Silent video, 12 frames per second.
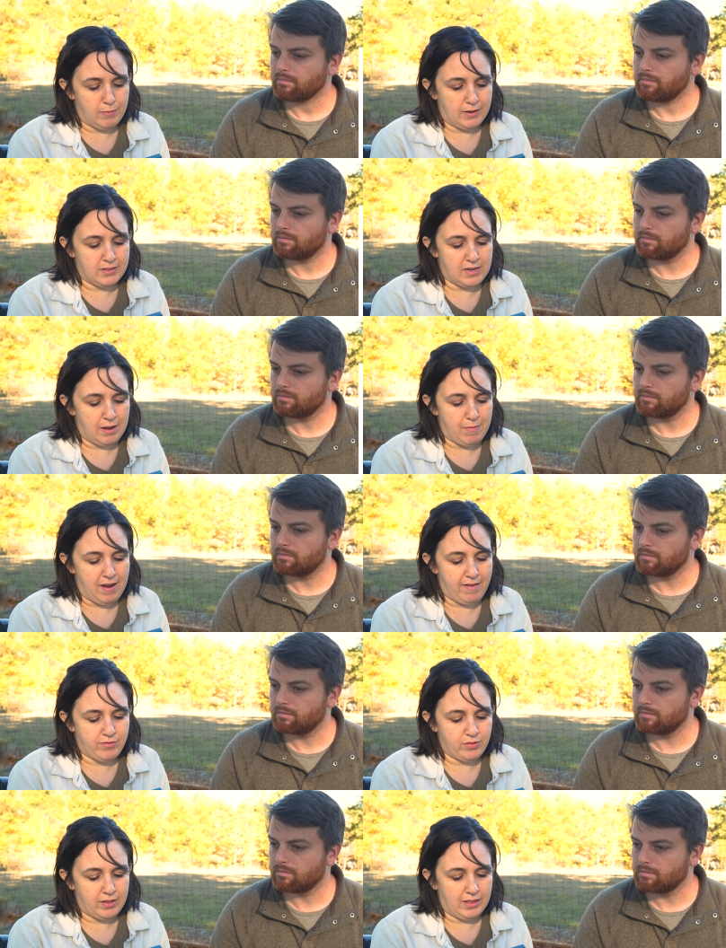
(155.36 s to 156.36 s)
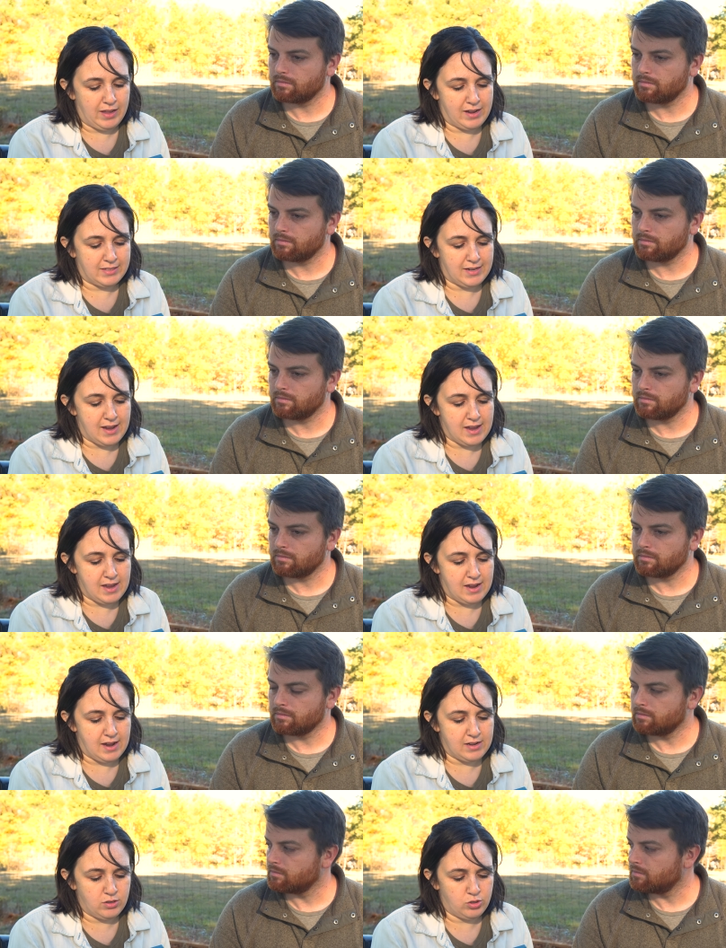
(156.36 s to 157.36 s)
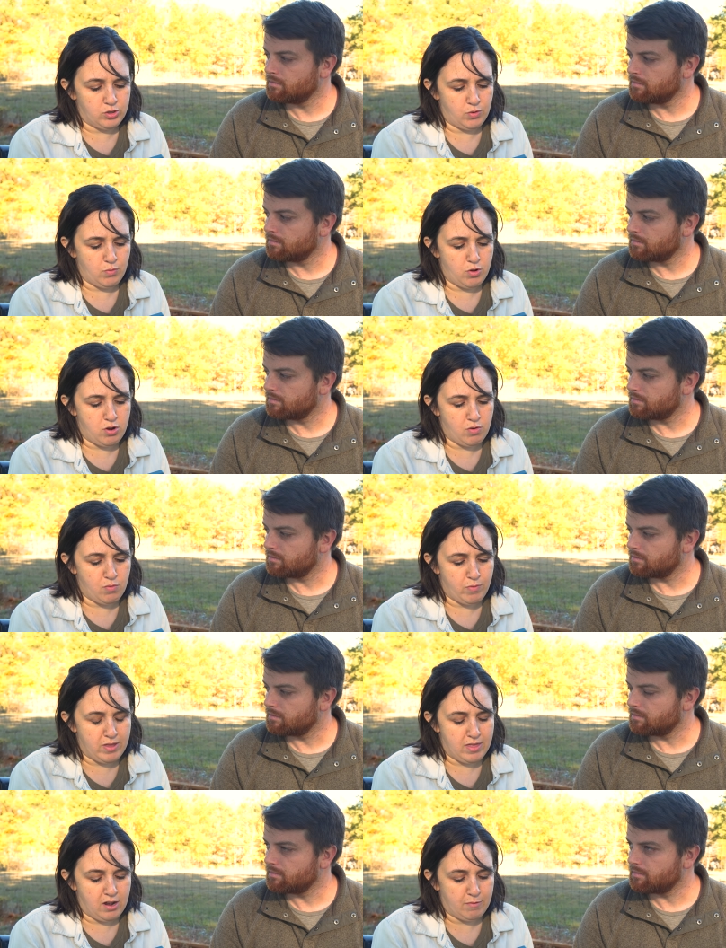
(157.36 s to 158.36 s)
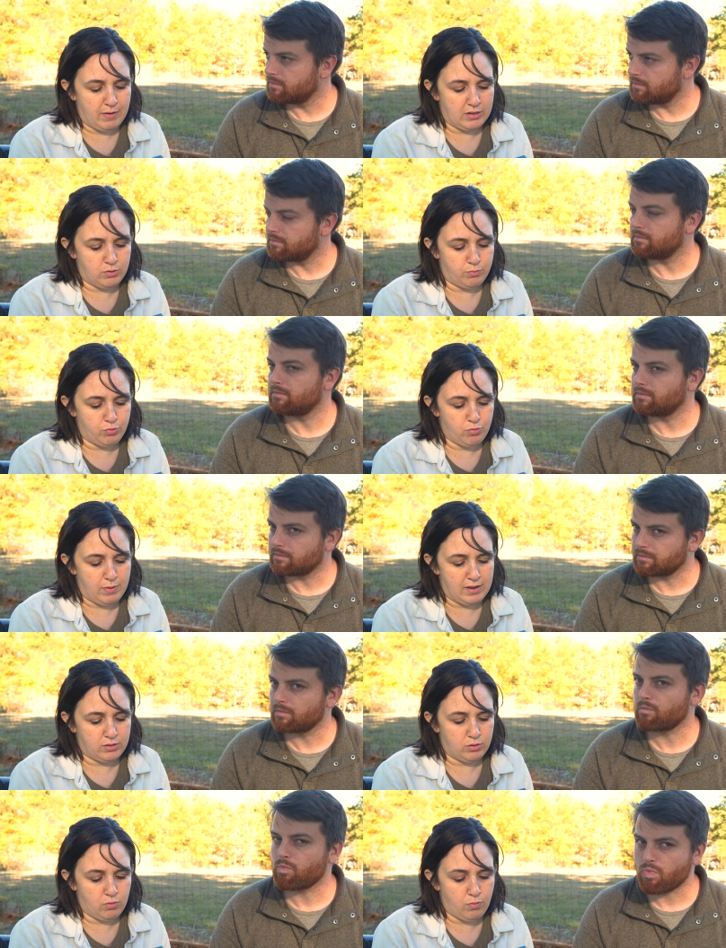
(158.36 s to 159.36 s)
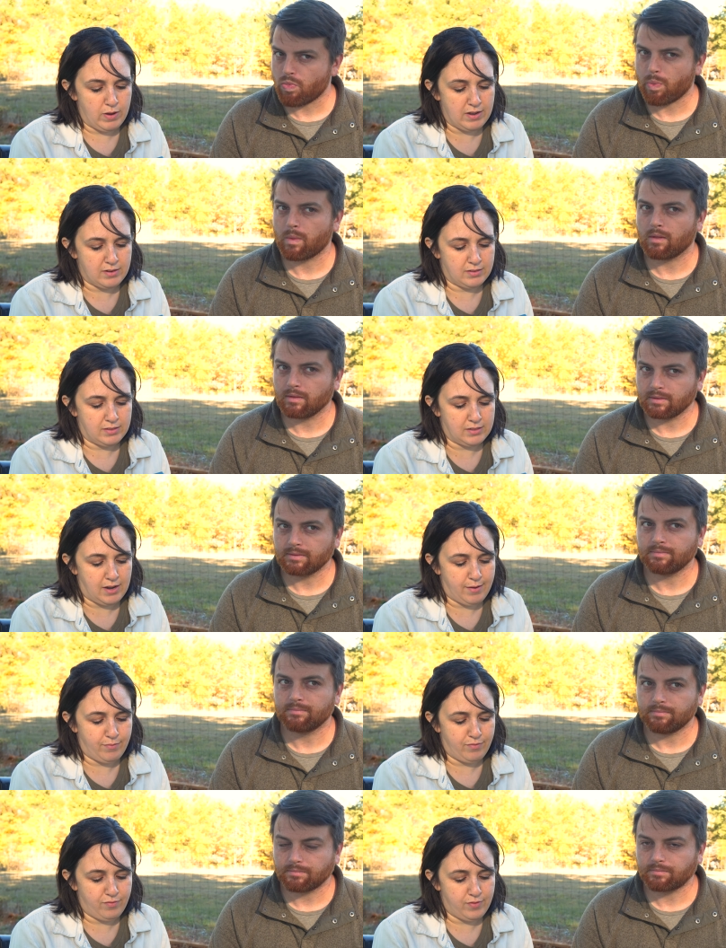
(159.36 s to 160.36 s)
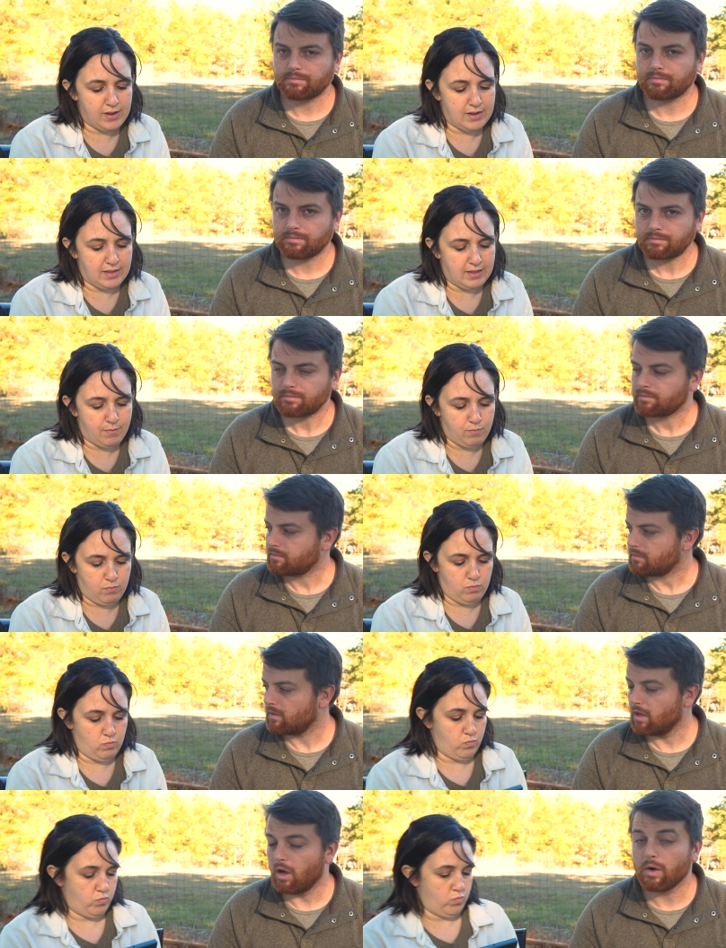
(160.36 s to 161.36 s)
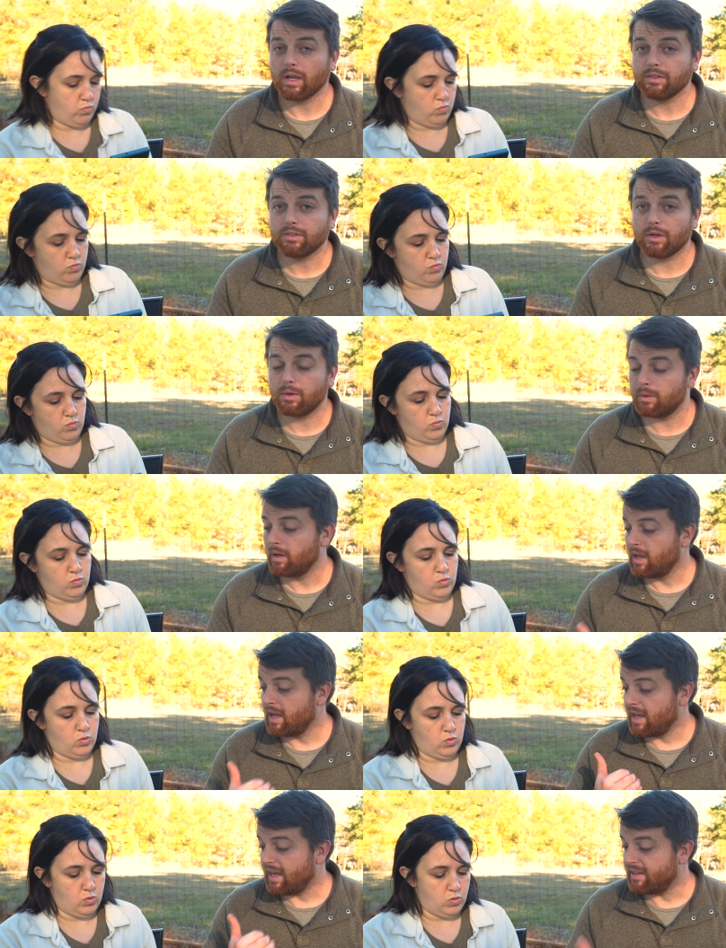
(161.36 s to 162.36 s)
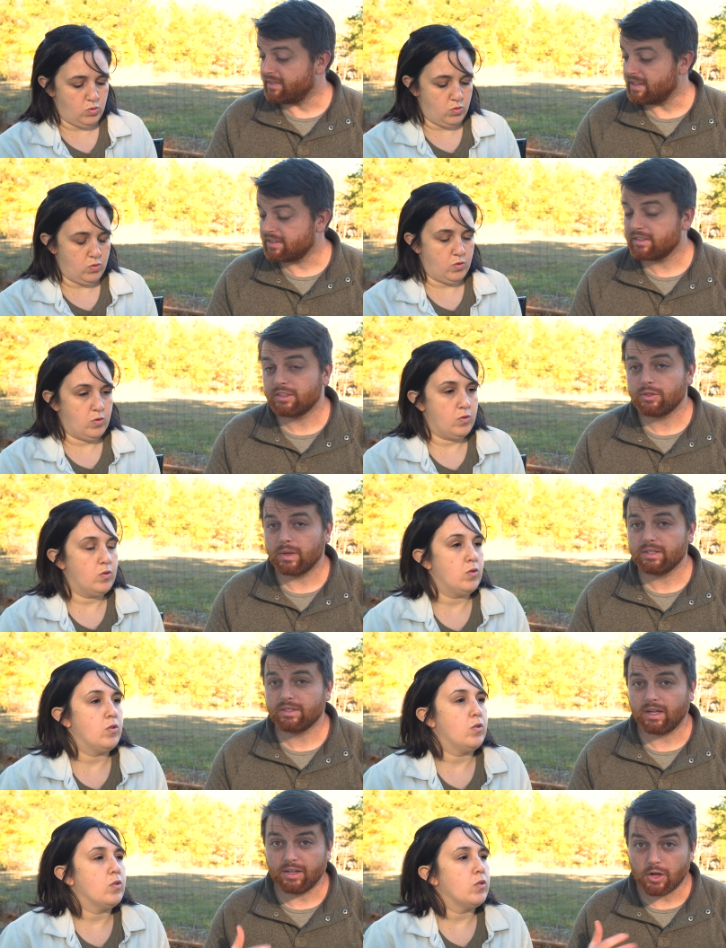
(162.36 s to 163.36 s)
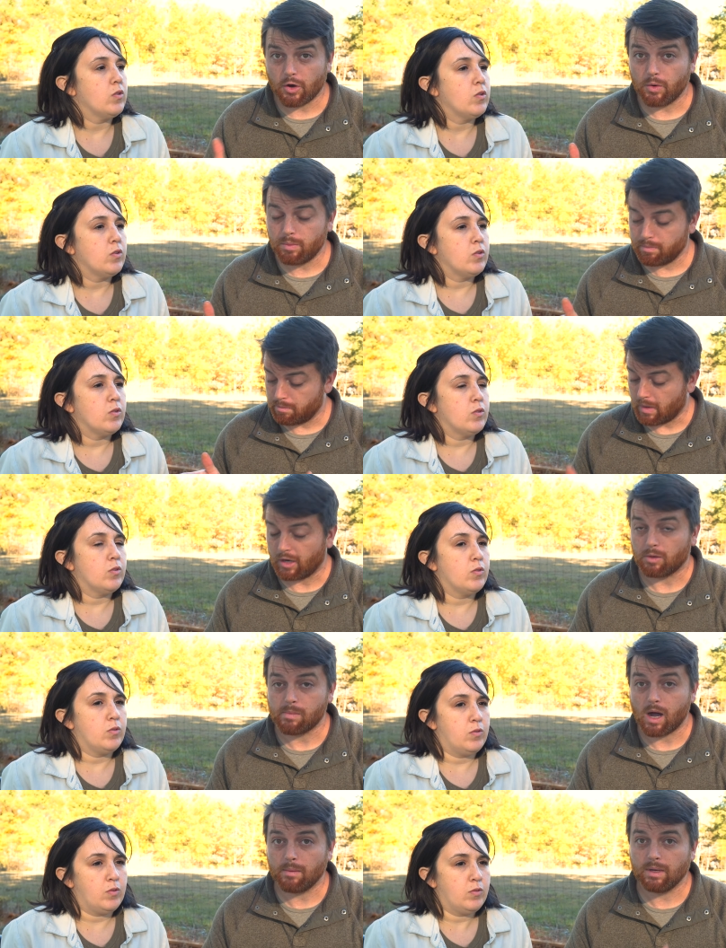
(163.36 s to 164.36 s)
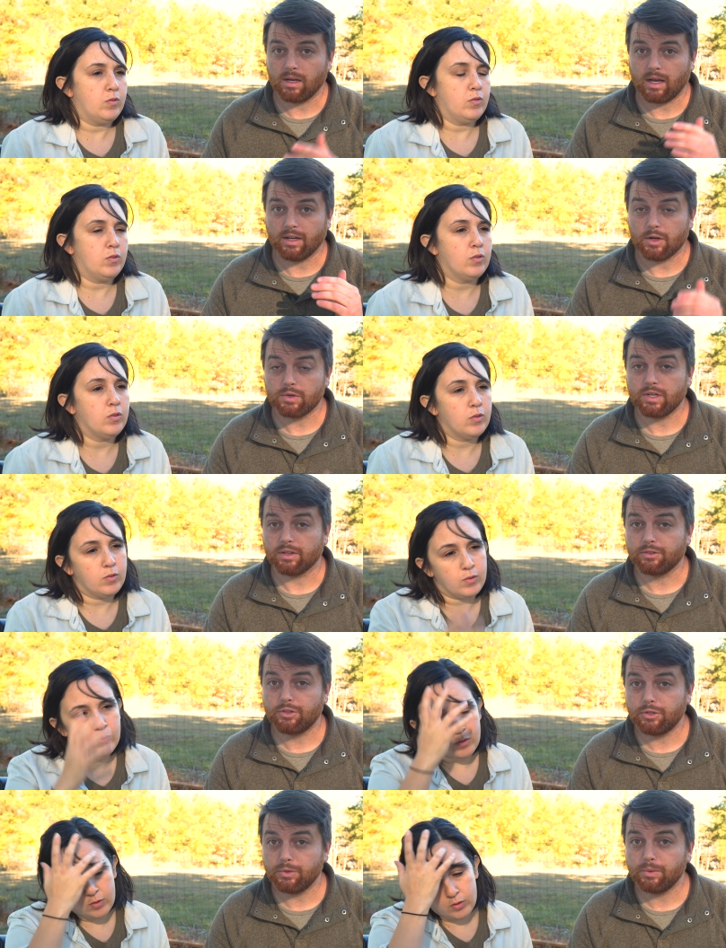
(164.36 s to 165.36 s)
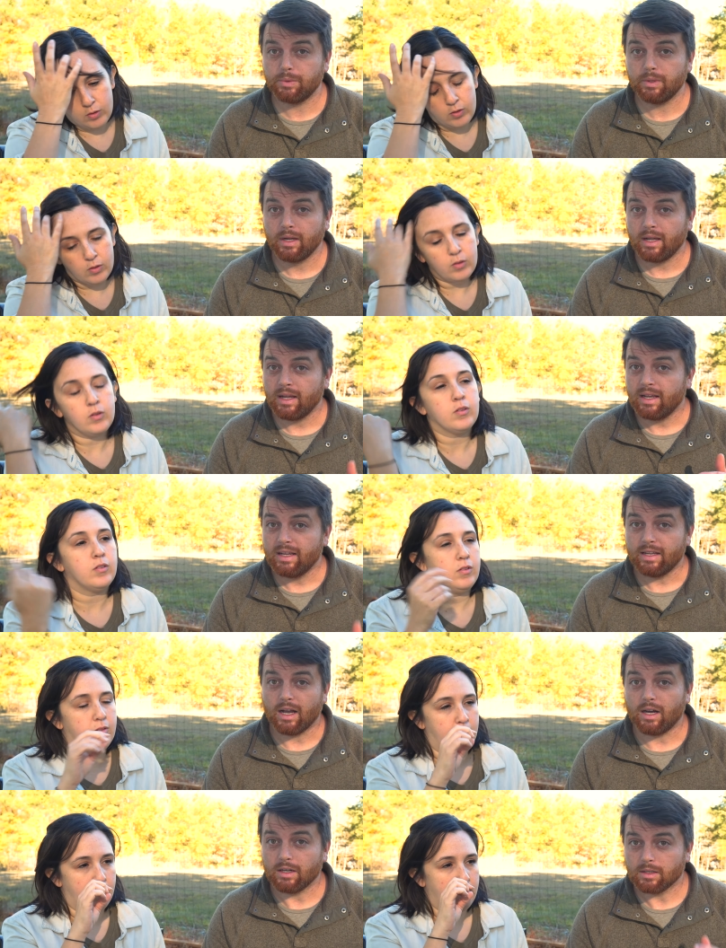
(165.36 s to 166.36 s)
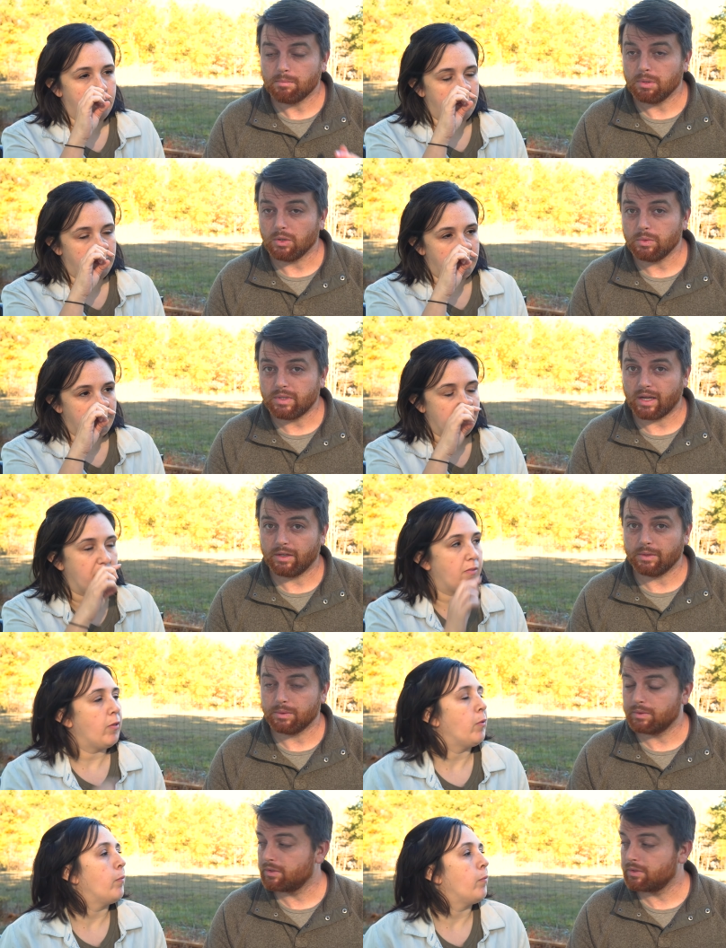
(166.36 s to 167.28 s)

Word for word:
Speaker 1: amount of time after they last ate? I just don't know when they're about to brumate, so when to stop feeding them.
Speaker 2: Okay, so in this situation, I know Metal Mama, I know she has two young blue tegus.